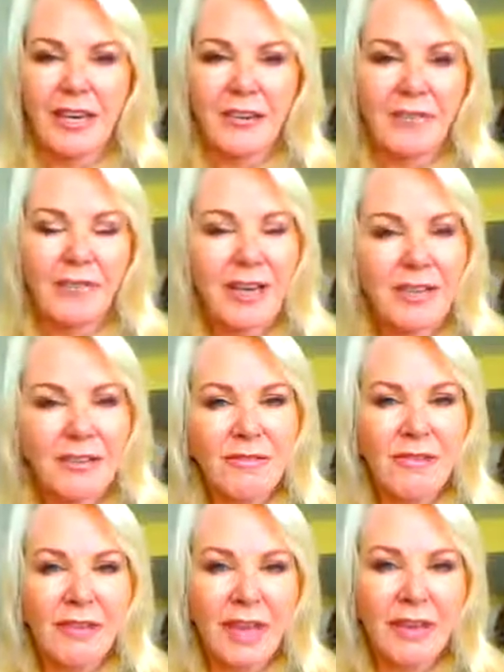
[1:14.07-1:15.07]
In fact,
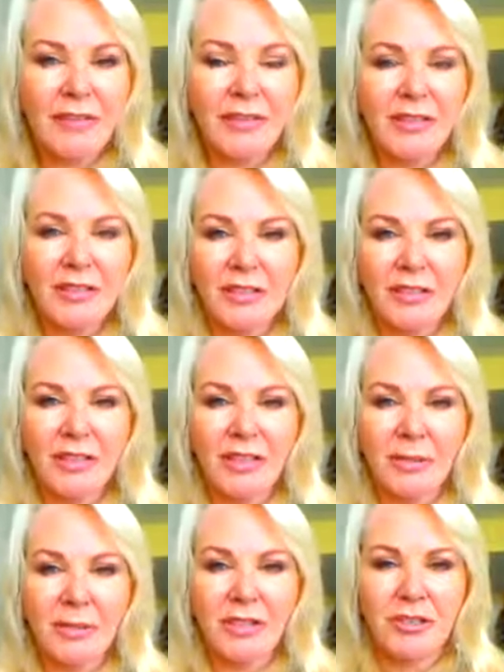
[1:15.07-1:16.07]
if you have an
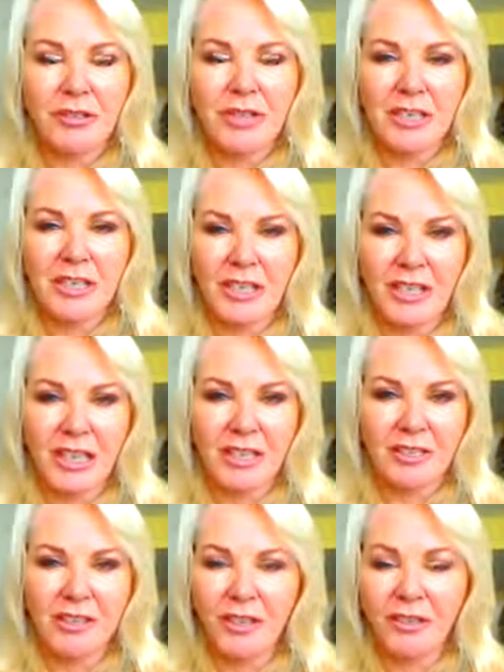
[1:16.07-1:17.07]
opportunity
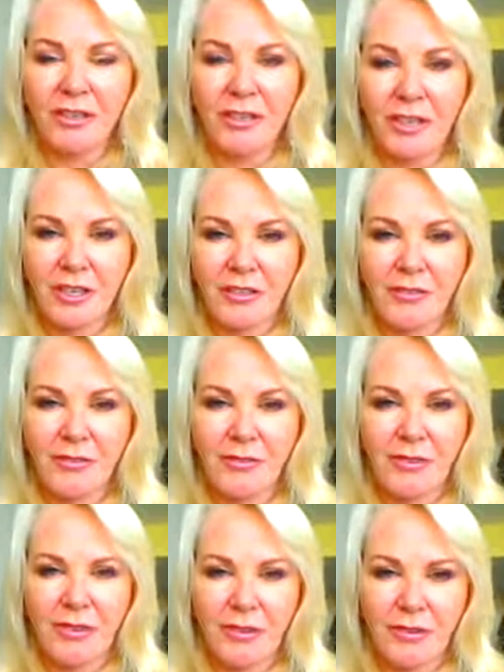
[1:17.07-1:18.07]
now to learn a
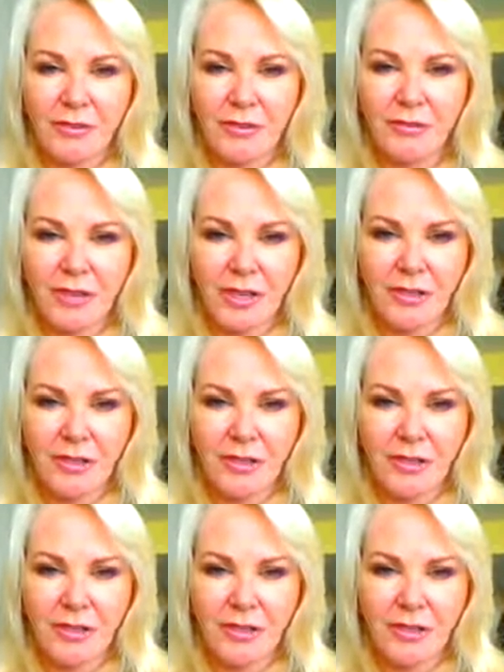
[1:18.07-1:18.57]
new skill